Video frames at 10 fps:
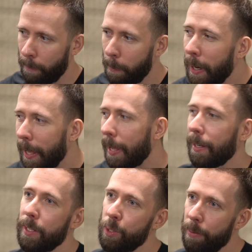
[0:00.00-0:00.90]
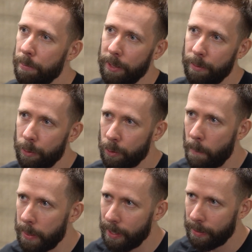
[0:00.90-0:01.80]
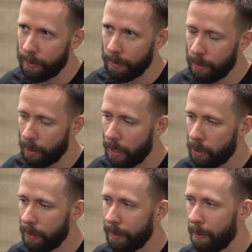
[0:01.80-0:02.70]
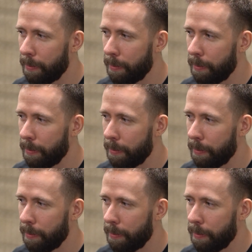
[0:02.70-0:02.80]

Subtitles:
play against people that would compete internationally,